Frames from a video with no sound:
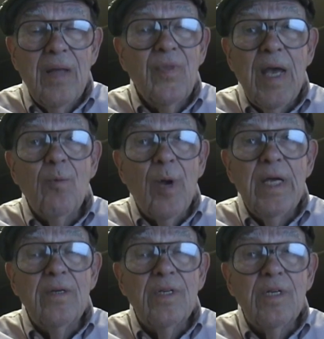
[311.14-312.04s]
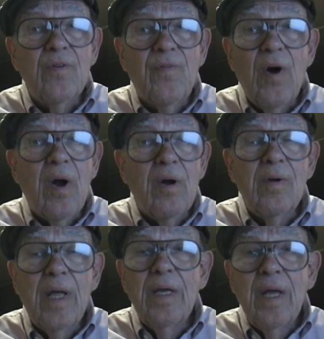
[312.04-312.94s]
And they ranged as
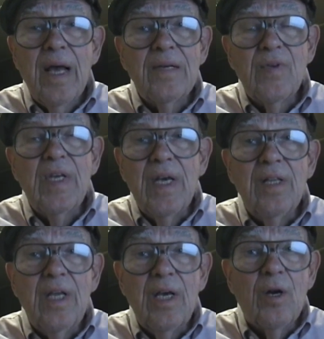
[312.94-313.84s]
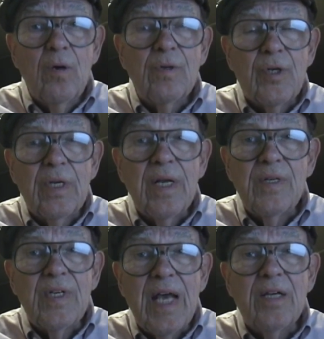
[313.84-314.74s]
far as the Indian Ocean
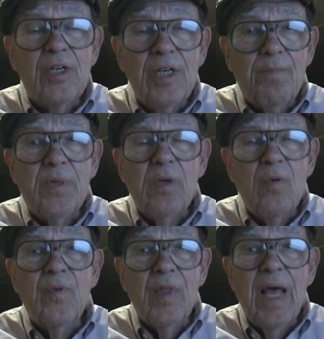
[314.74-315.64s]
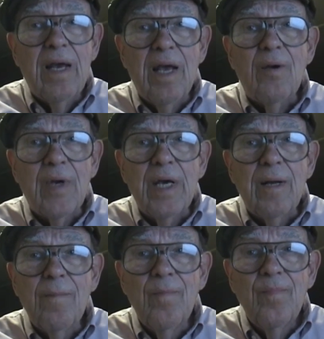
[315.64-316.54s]
and sank ships over in that
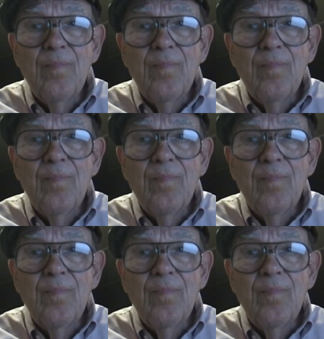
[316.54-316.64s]
area.